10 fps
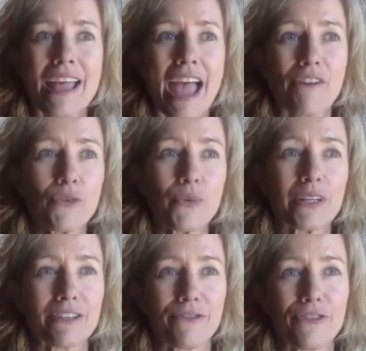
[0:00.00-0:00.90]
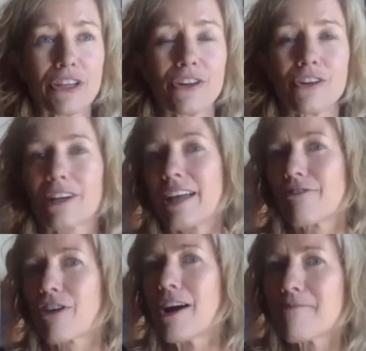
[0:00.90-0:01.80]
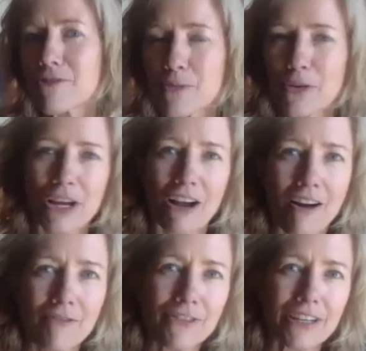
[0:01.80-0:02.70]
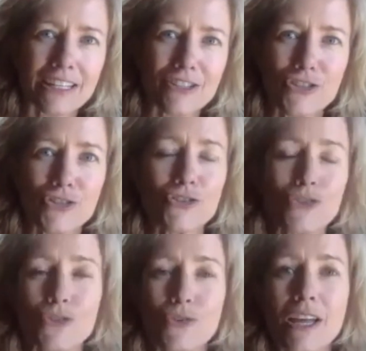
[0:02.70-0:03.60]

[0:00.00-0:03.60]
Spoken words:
everyone to feel kind of comfortable and confident to